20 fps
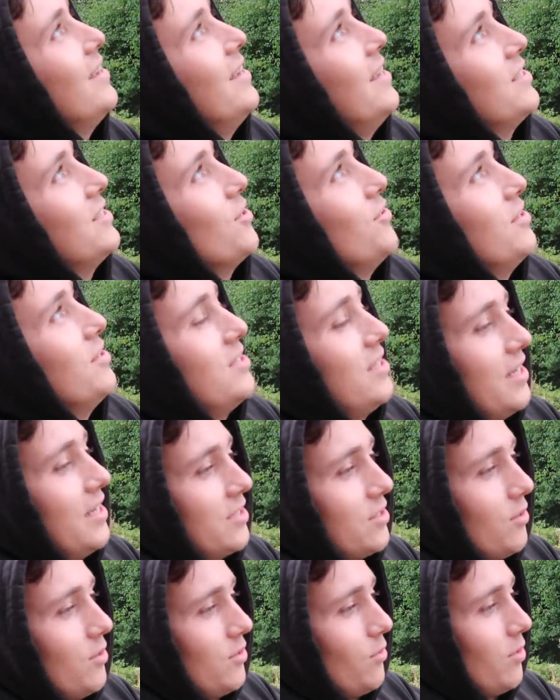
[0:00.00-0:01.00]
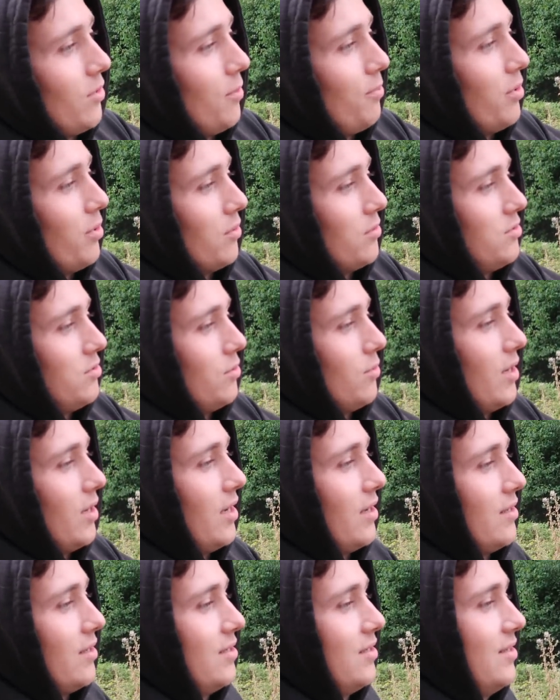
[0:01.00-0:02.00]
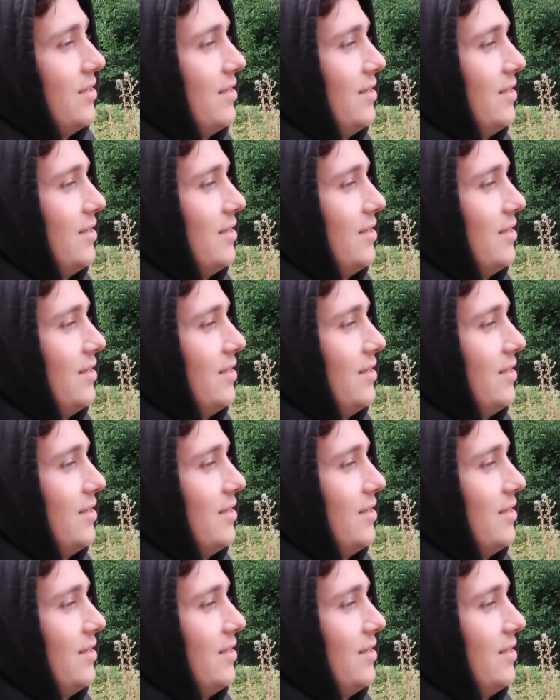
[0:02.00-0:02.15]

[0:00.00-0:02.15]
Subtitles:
It's on the zig, so I don't want to pull too hard.